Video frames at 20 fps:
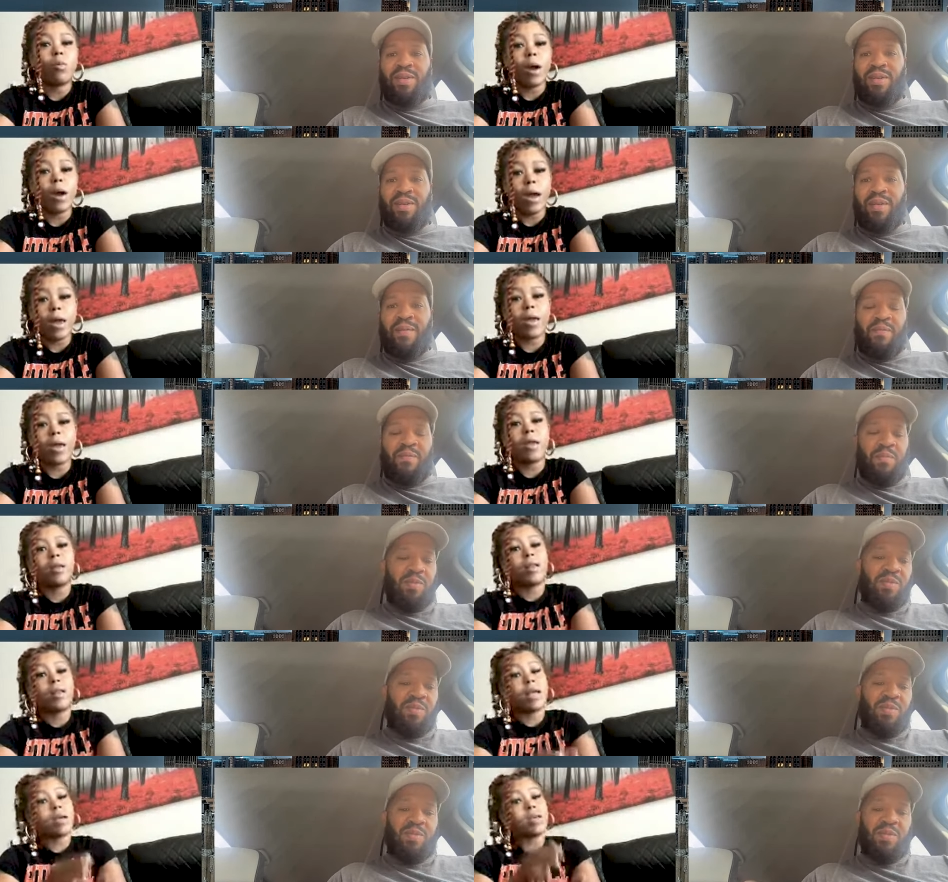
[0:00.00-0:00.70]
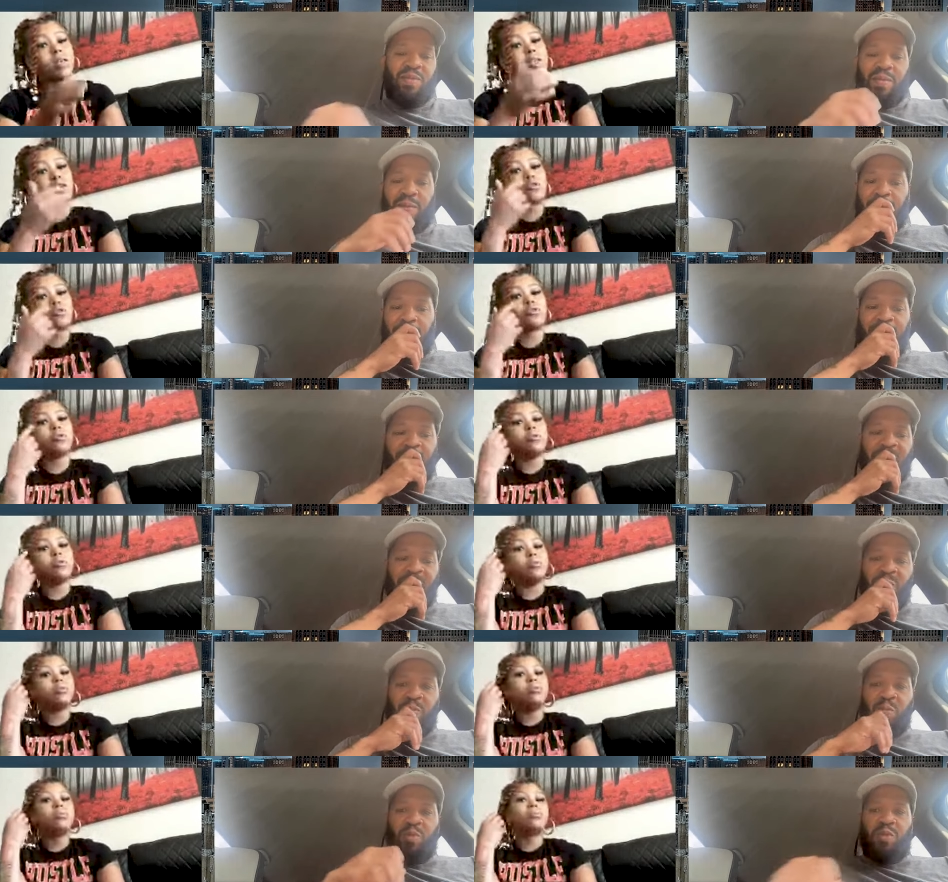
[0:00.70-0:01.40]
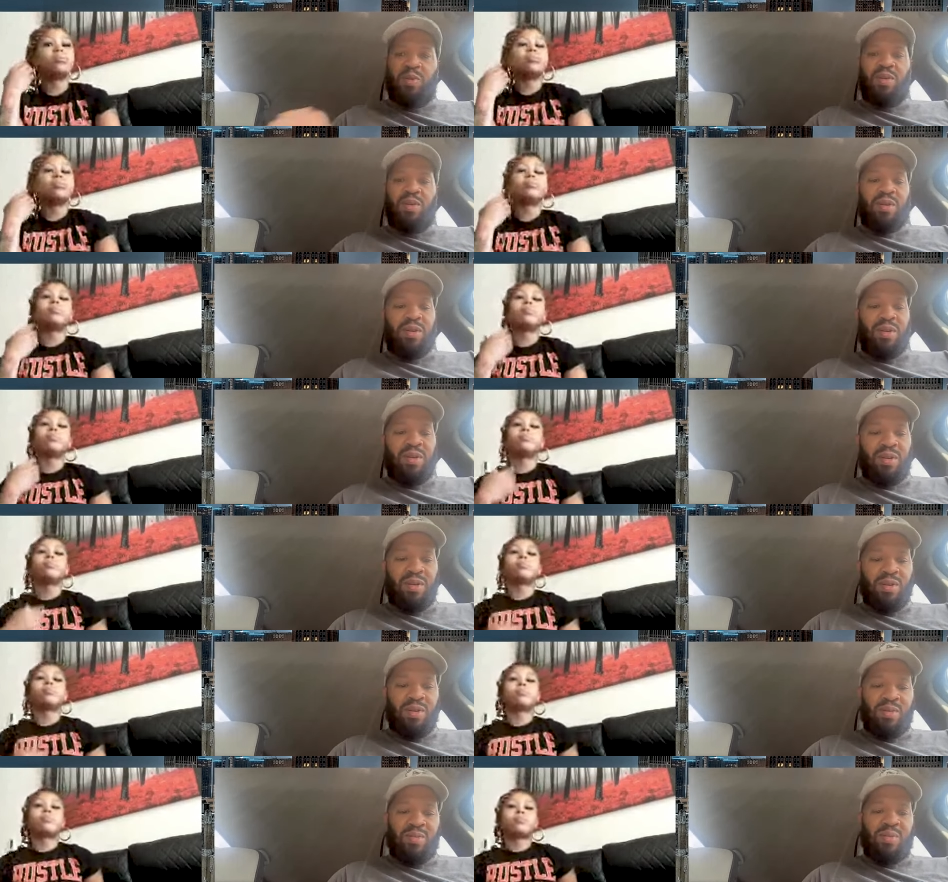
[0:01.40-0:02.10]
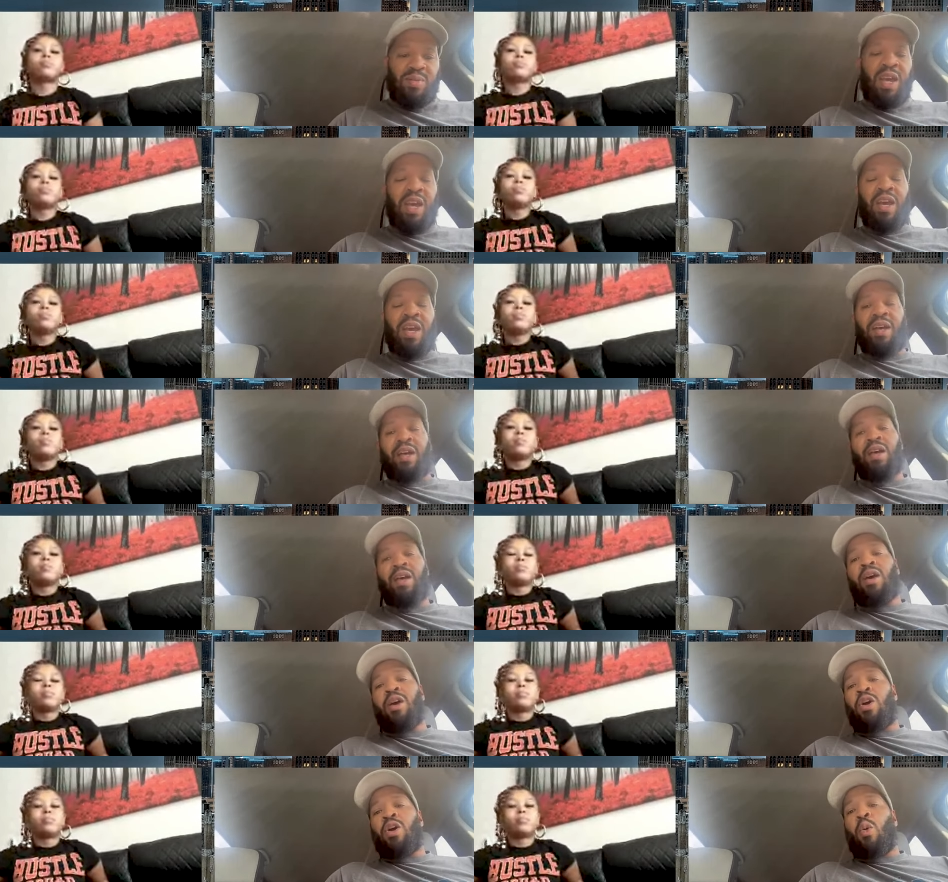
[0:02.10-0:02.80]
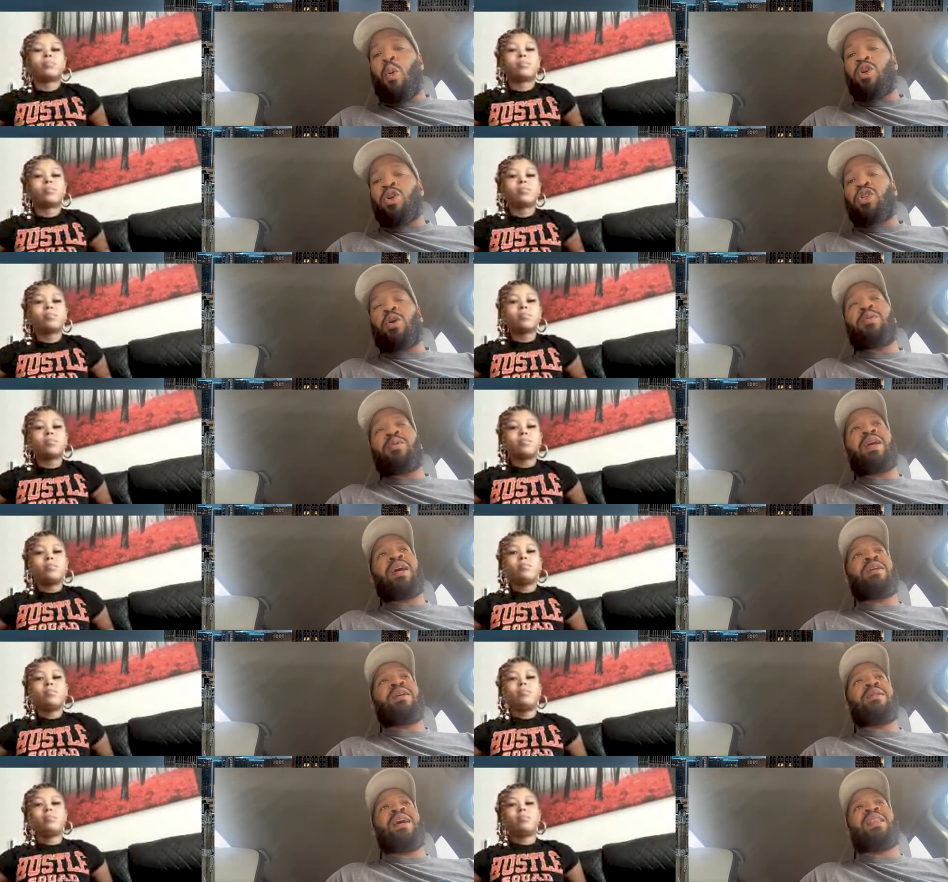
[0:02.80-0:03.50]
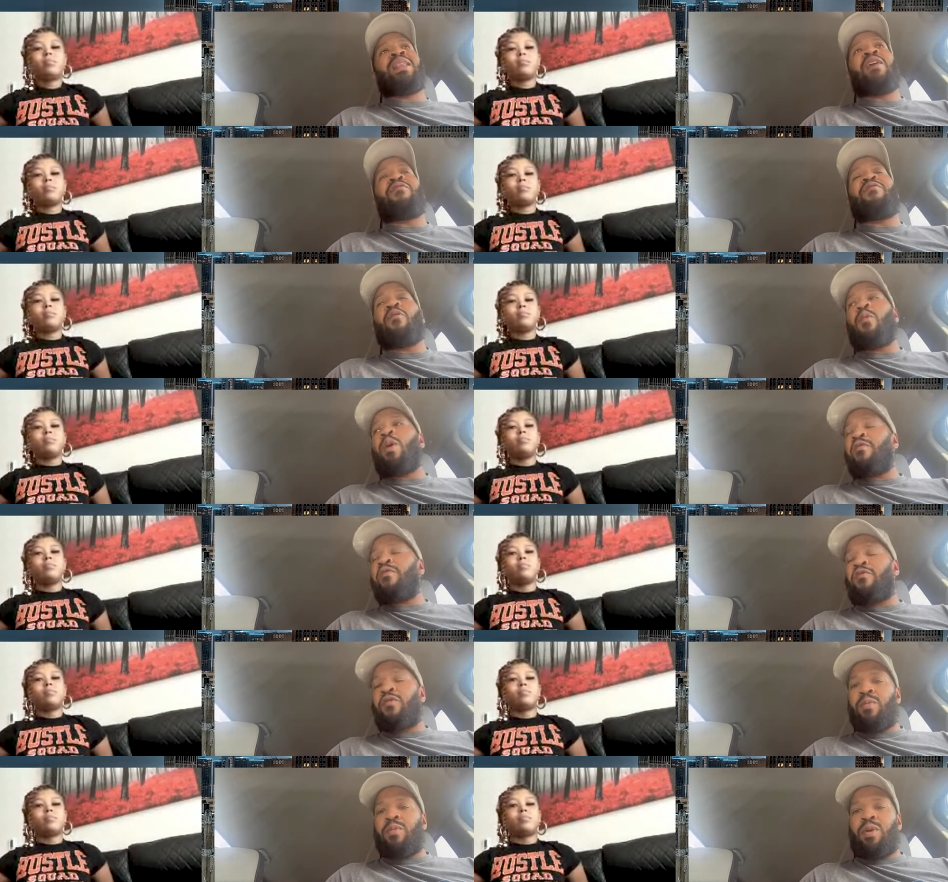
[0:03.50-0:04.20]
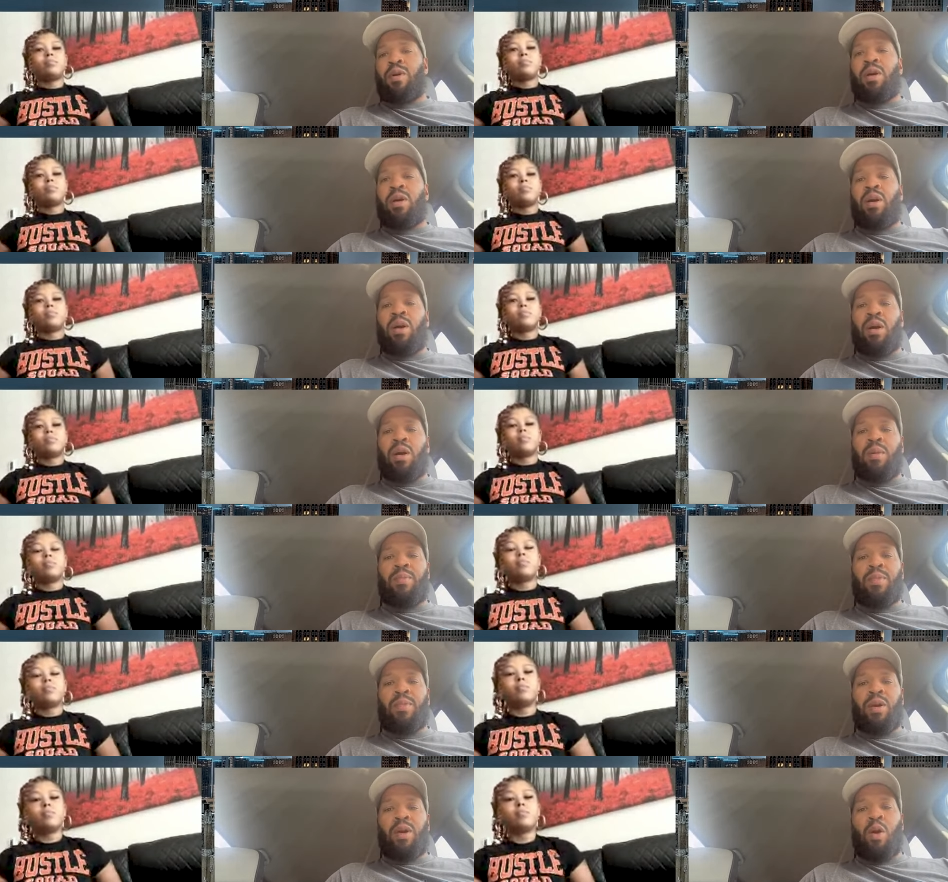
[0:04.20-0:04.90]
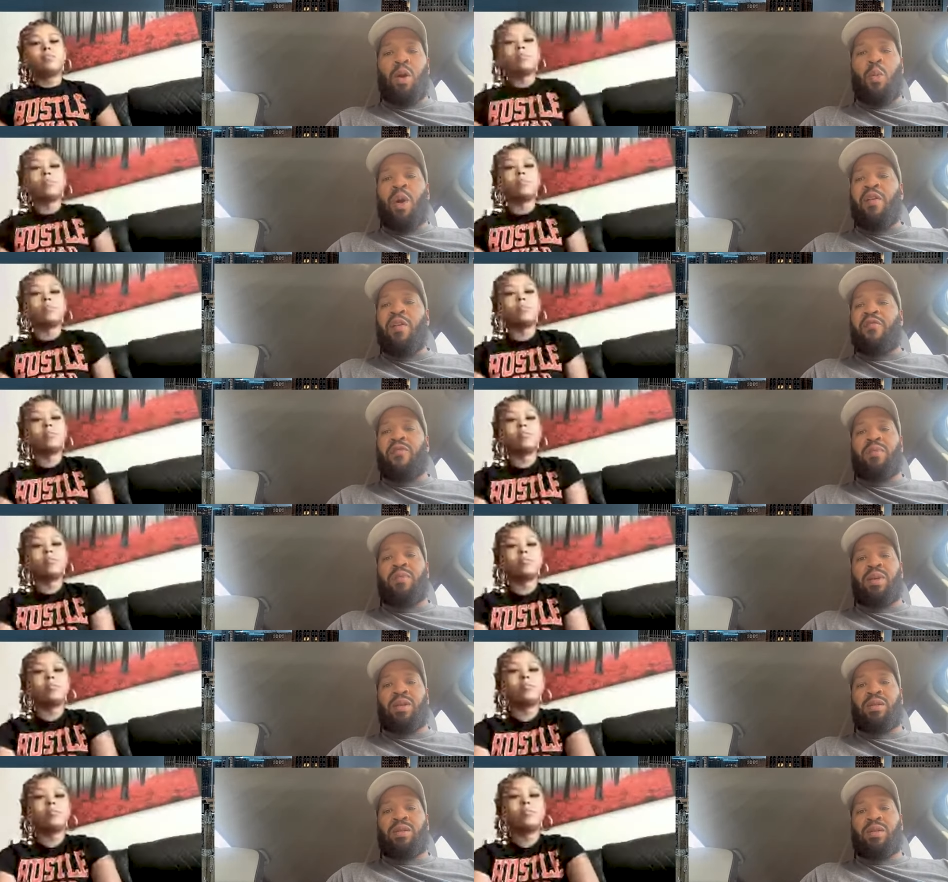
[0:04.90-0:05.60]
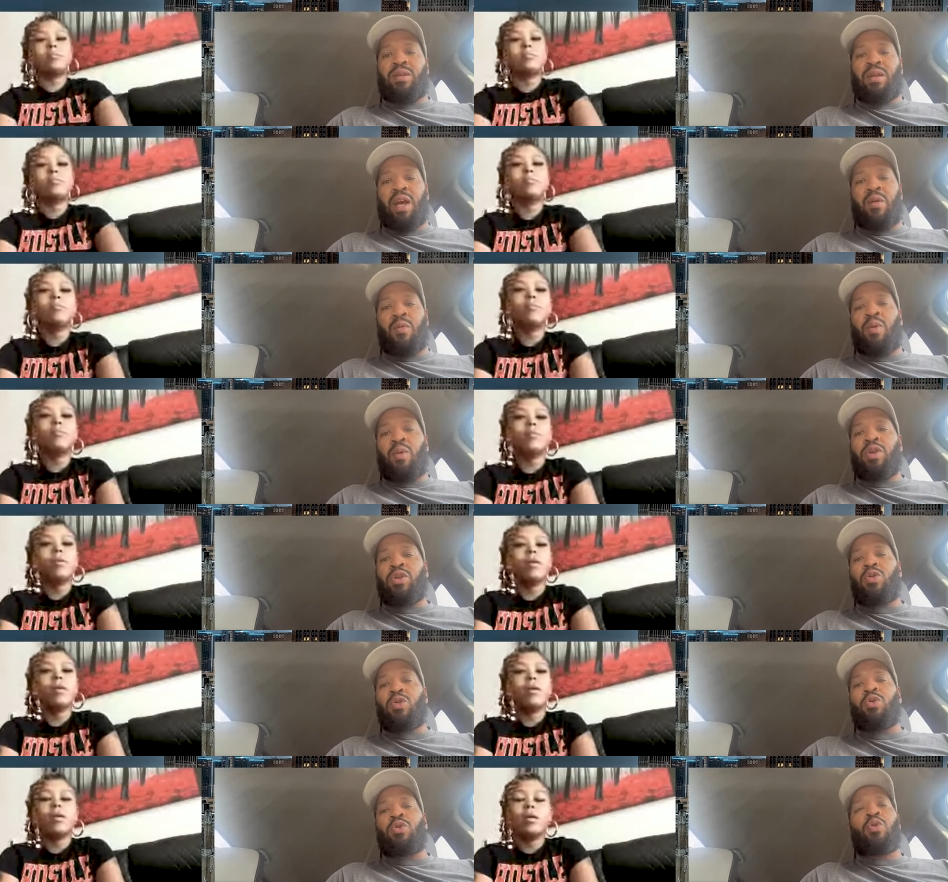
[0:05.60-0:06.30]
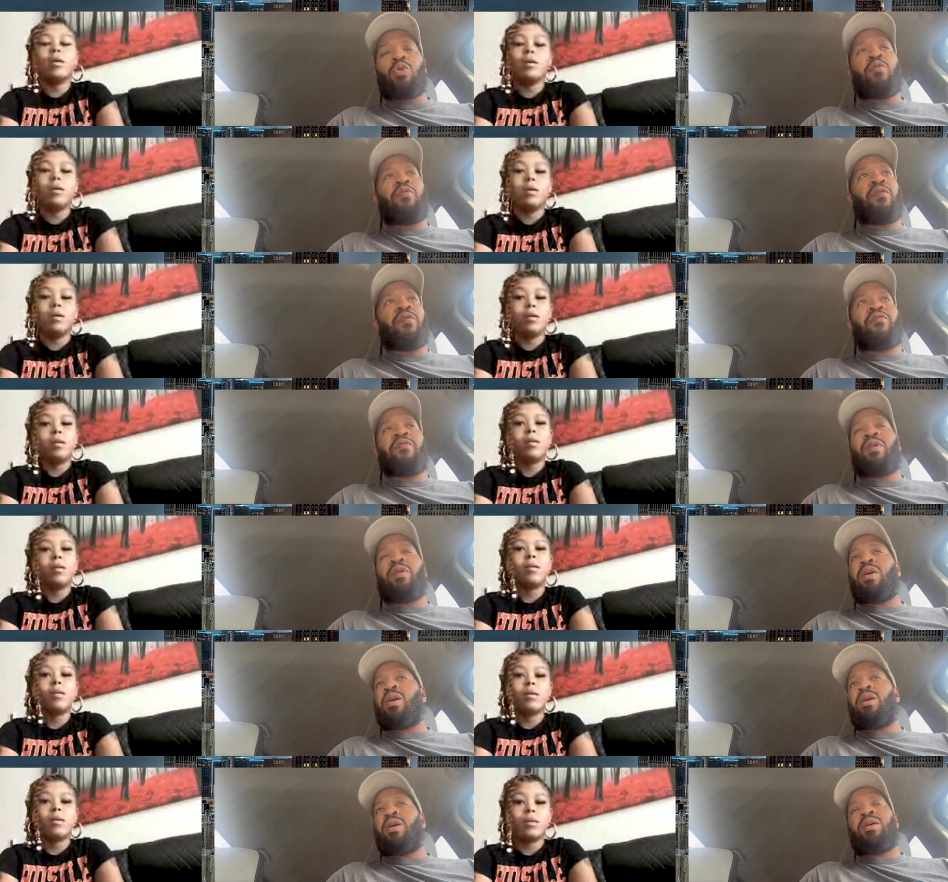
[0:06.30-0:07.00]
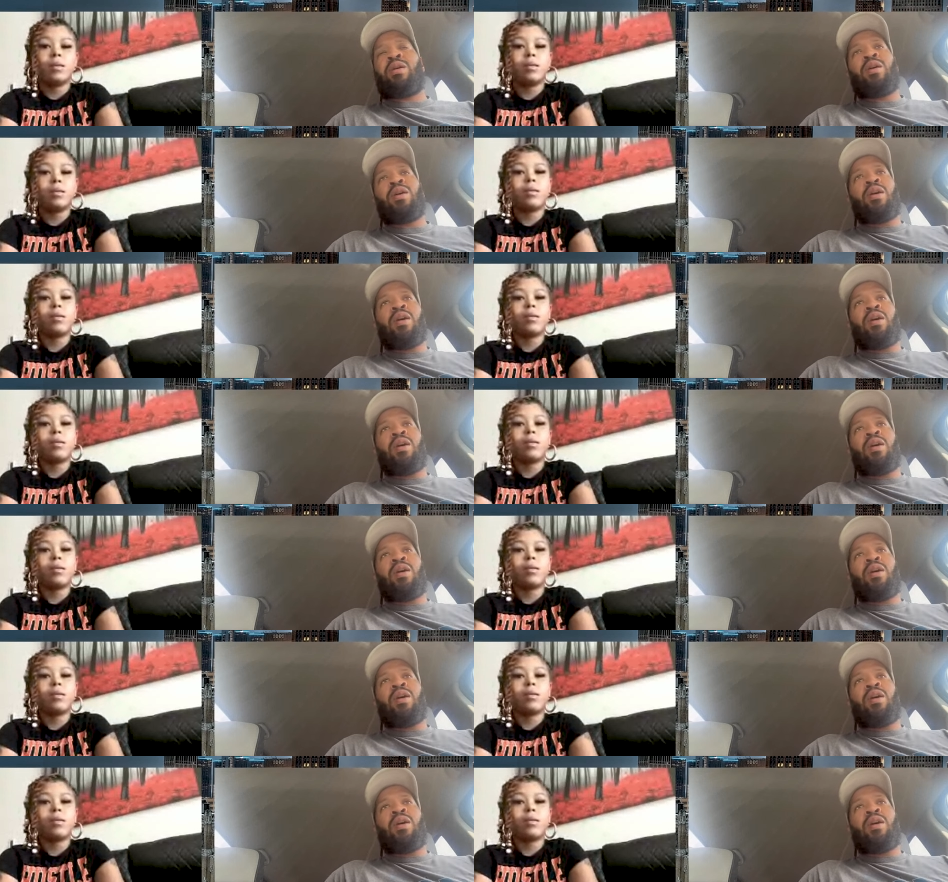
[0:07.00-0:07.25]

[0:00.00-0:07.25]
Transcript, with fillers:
Speaker 1: Right, that's true. Yeah, what's your day day life away from uh away from this? Like, what do you do for fun?